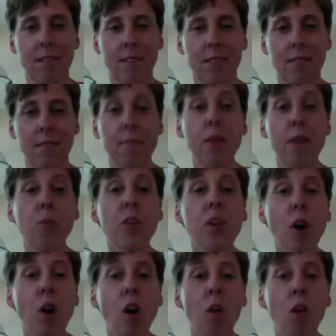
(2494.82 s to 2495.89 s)
May we
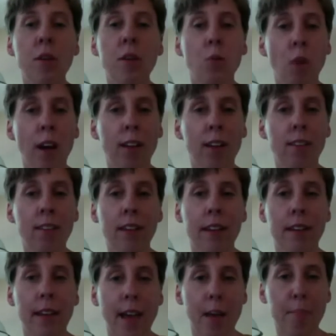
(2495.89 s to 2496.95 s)
all be well and
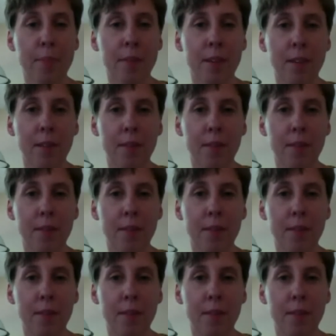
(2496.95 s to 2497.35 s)
happy.